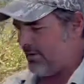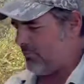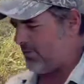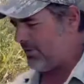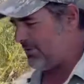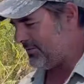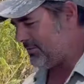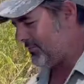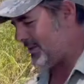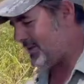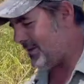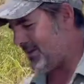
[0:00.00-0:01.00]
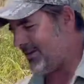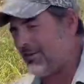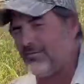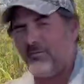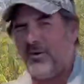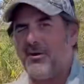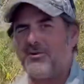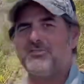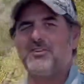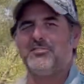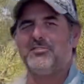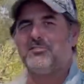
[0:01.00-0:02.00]
we're gonna see if our
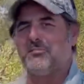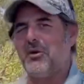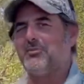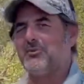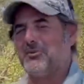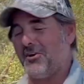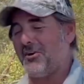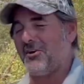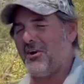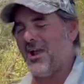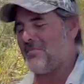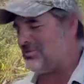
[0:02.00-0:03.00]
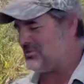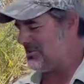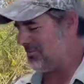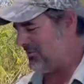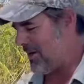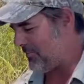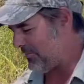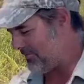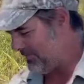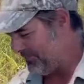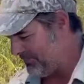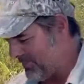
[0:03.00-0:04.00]
cheese is melted on our ham and cheese sandwich.
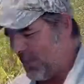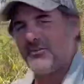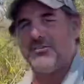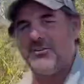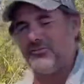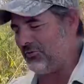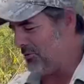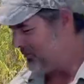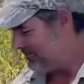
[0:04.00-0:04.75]
See you soon.